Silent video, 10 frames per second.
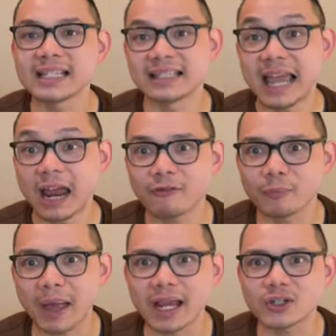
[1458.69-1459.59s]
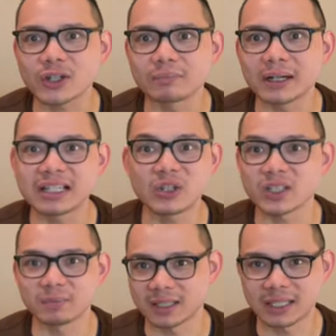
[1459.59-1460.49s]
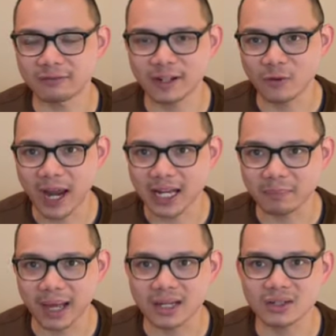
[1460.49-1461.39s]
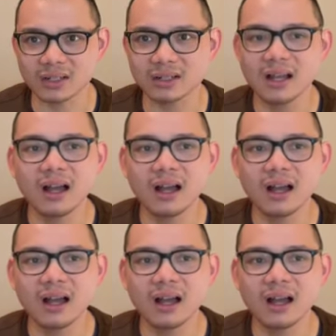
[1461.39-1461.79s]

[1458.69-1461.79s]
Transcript: there for patient, but it's not specifically for any patient.